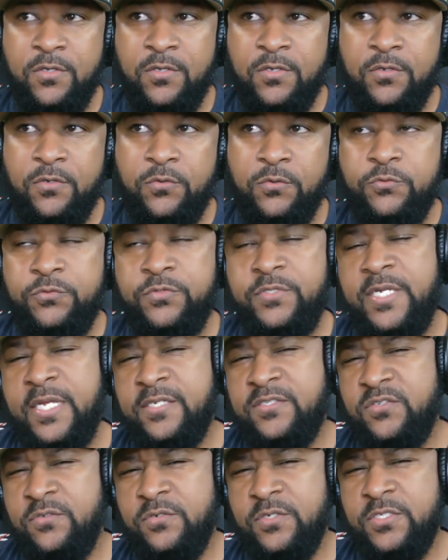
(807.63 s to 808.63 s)
Who's
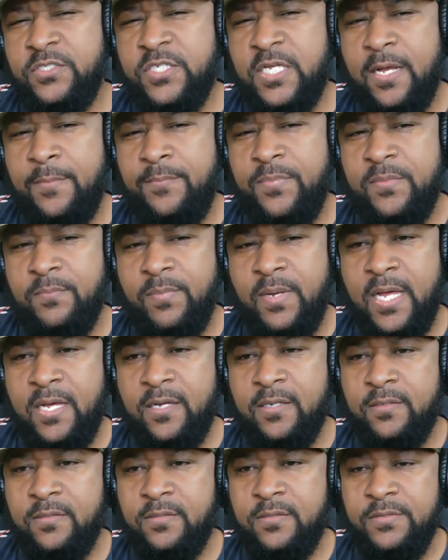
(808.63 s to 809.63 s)
next on the chopping
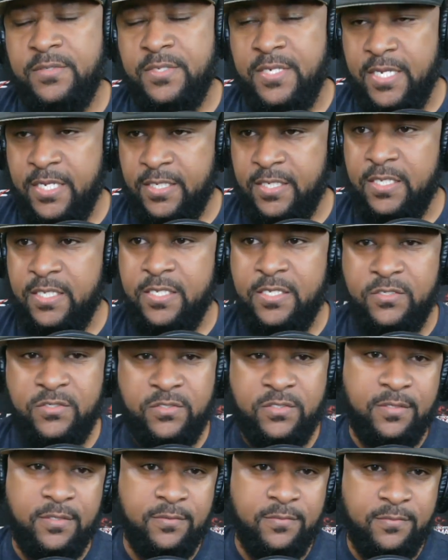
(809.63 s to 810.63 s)
block? Nick
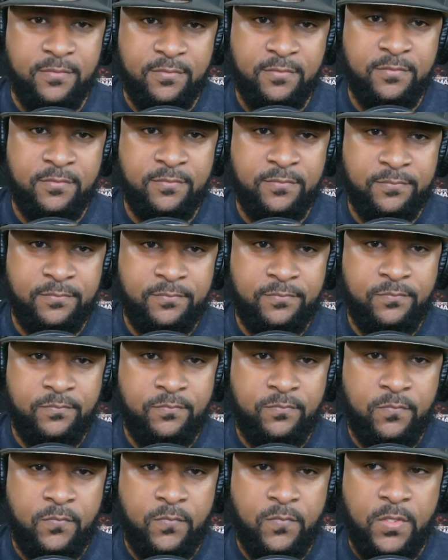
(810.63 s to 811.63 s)
Easton.
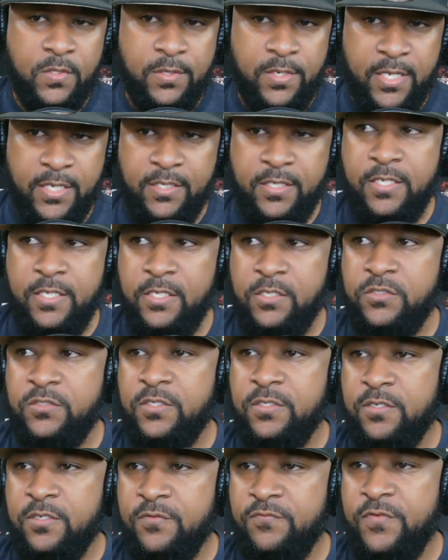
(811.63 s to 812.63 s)
Nick
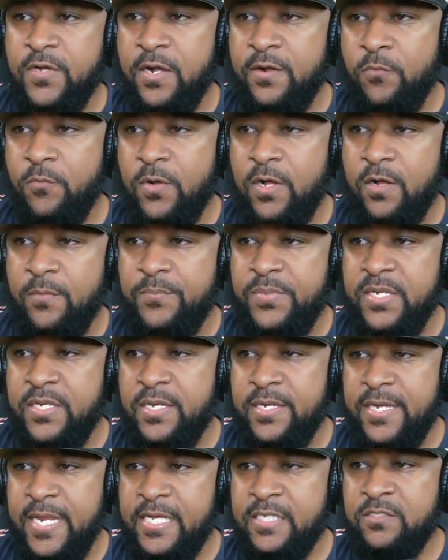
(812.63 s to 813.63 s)
Easton could very well be the
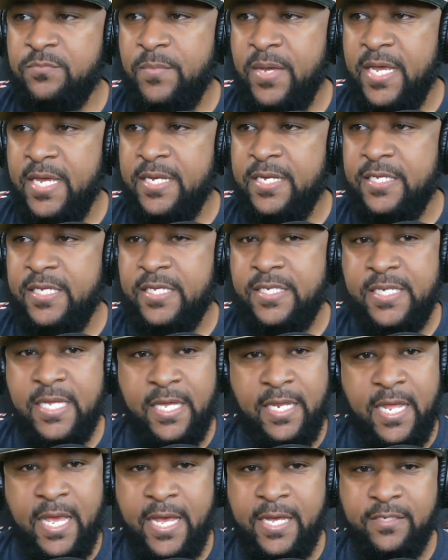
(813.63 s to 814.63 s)
next man to get
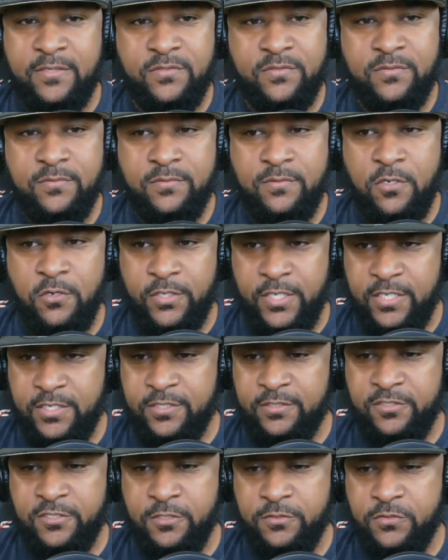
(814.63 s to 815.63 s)
that axe or get
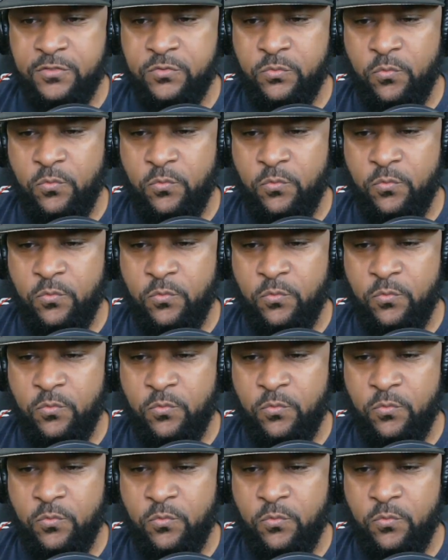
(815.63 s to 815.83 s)
the scissors,